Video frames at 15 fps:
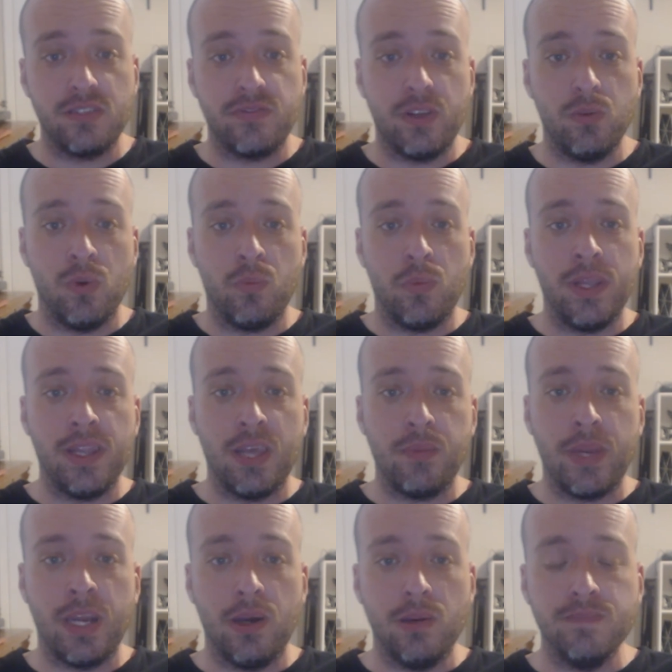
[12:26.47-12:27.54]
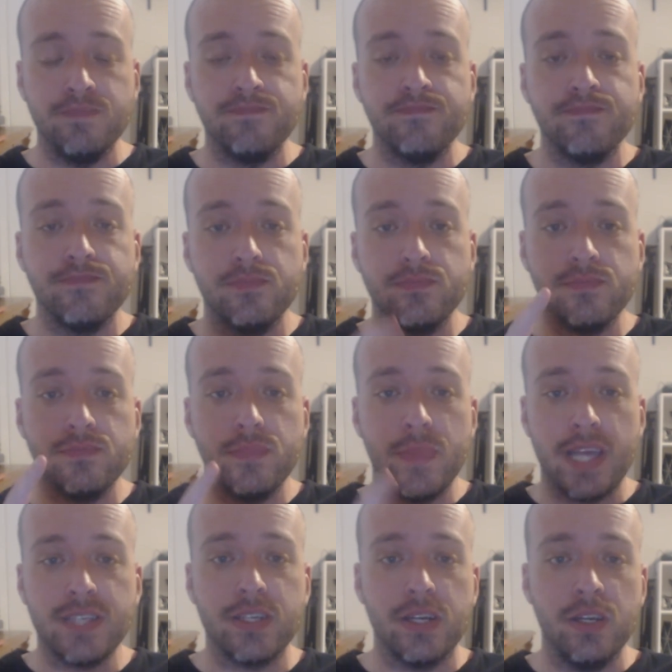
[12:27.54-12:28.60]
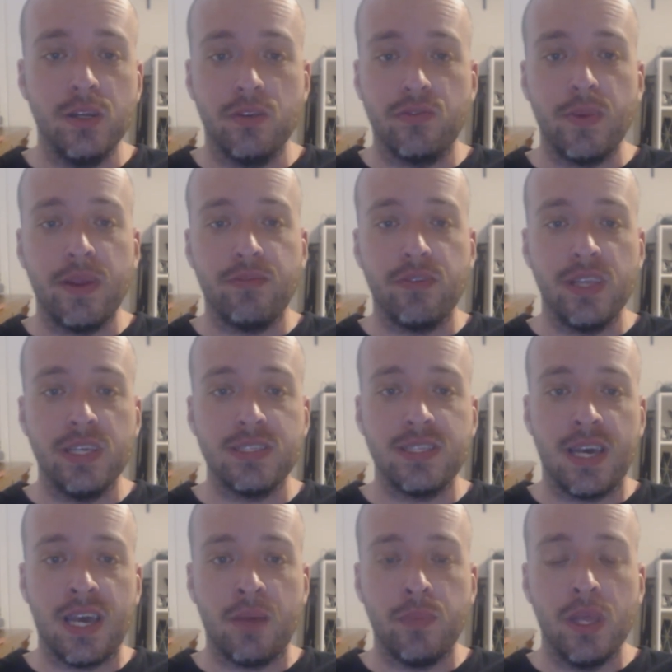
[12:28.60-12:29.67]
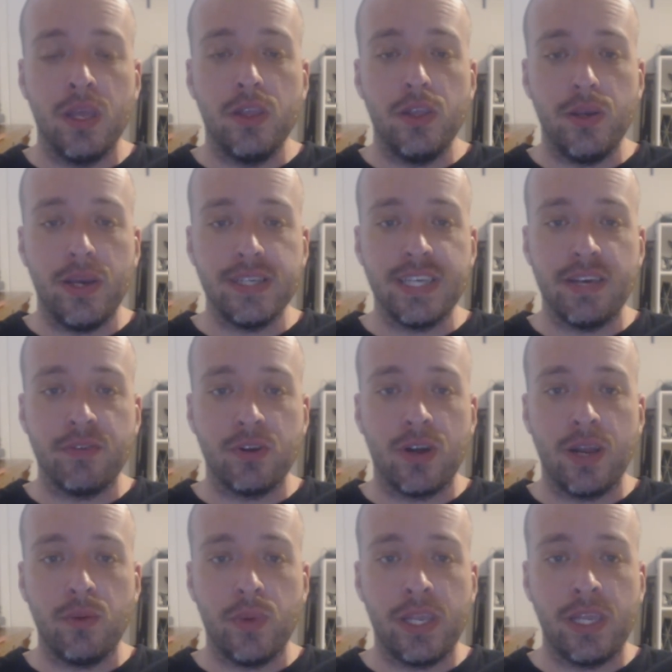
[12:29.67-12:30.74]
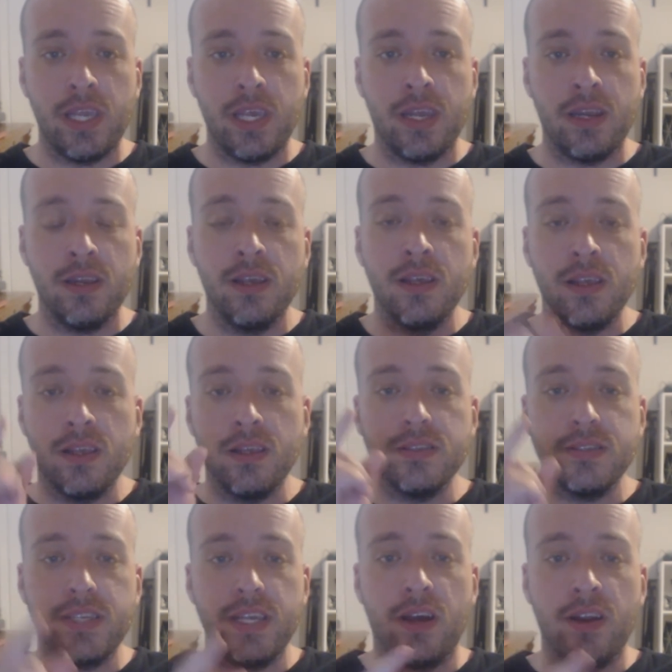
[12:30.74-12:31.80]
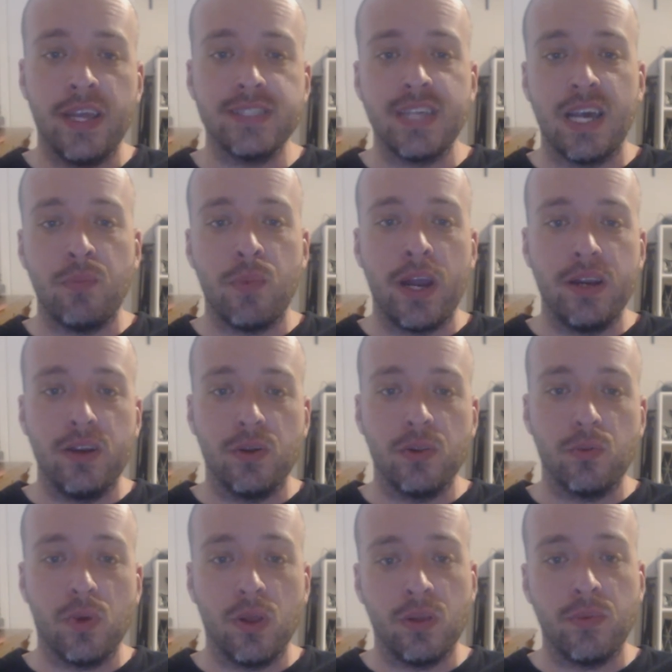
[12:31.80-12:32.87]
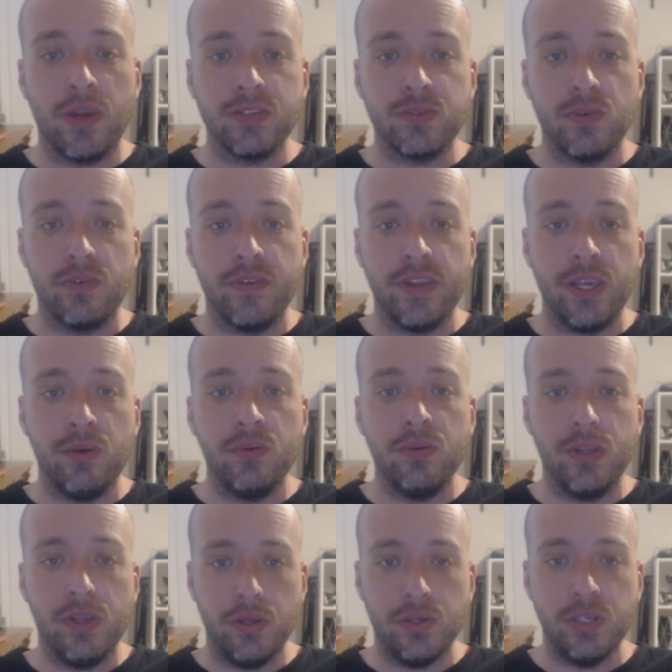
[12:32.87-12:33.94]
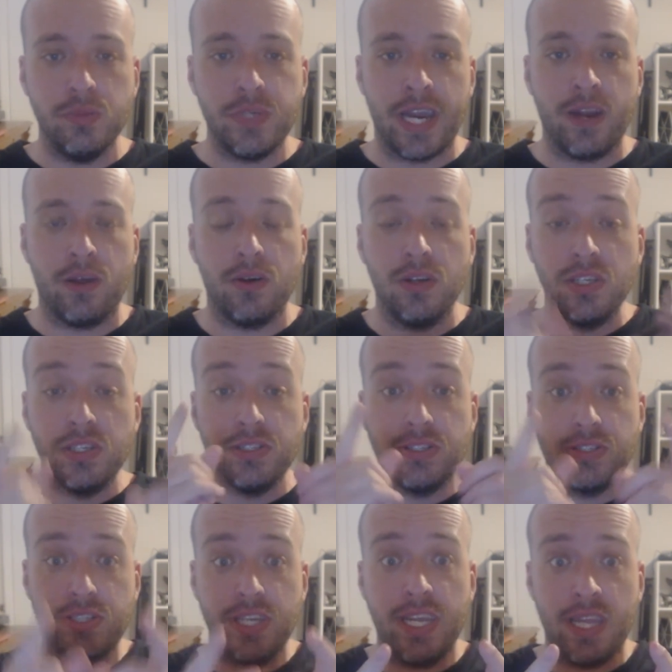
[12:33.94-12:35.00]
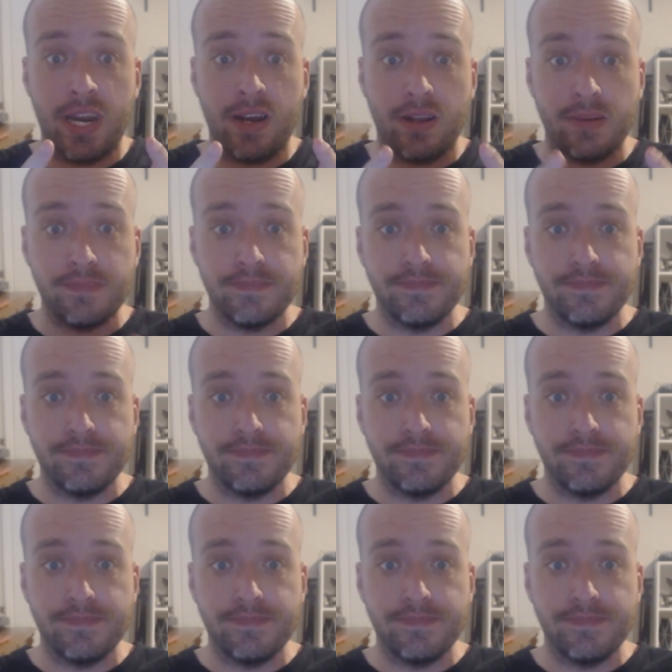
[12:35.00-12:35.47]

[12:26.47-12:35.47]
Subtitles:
If you want one, let me know. That's going to do it for me for this time. You guys have a great weekend. See y'all next time right here on the Rollin' Wrestling Review YouTube channel. See you later.